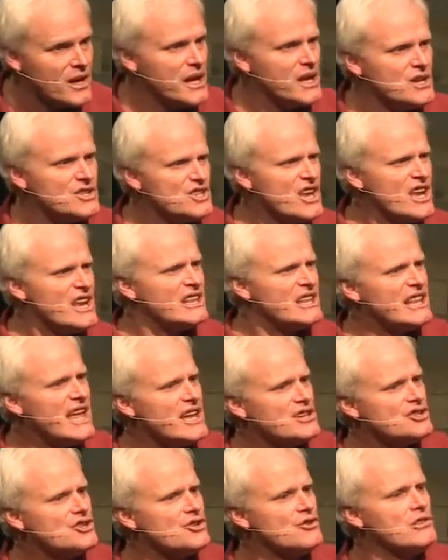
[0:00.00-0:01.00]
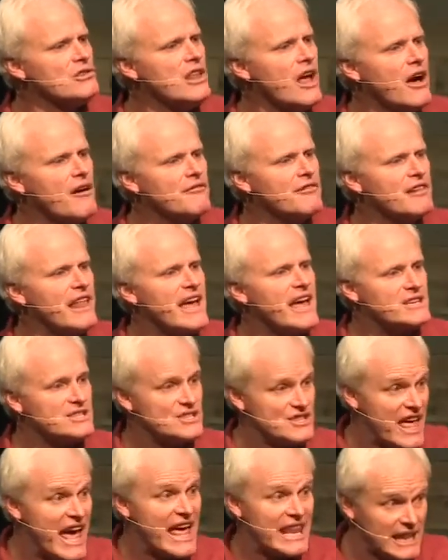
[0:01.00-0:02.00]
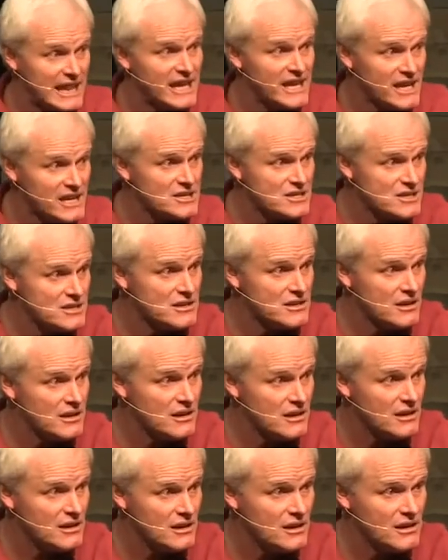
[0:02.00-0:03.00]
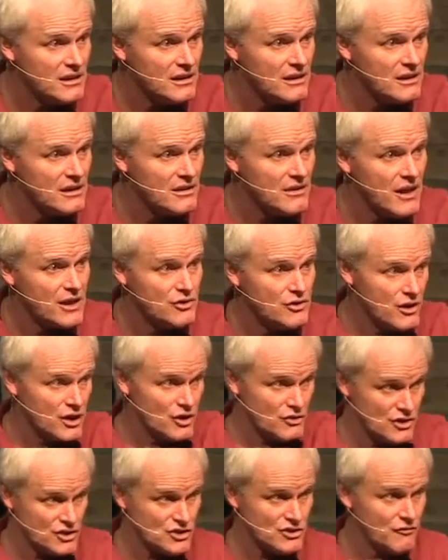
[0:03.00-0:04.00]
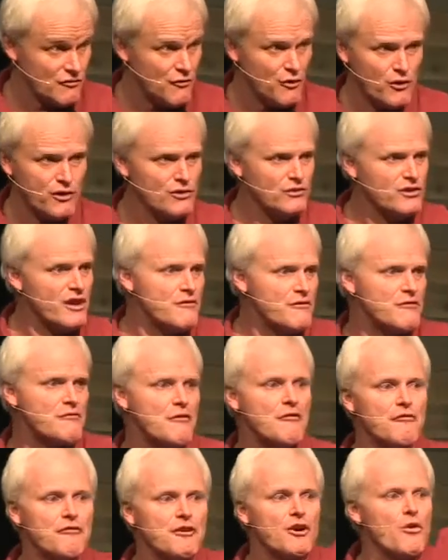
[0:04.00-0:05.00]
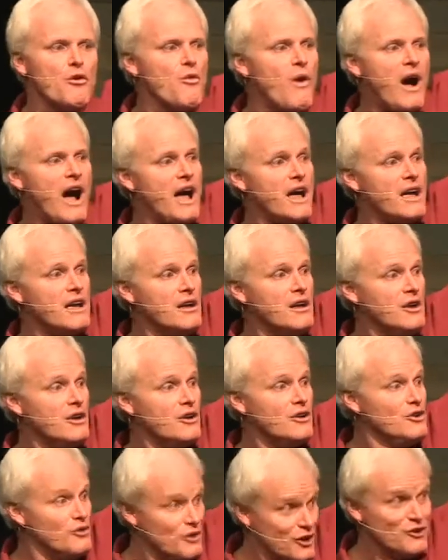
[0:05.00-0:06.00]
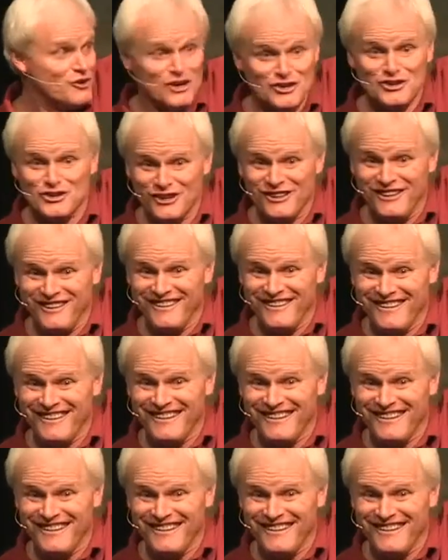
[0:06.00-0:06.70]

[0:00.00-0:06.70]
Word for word: He said, unless you love less that list that you're a Christian for, you'll never fulfill why you're a Christian.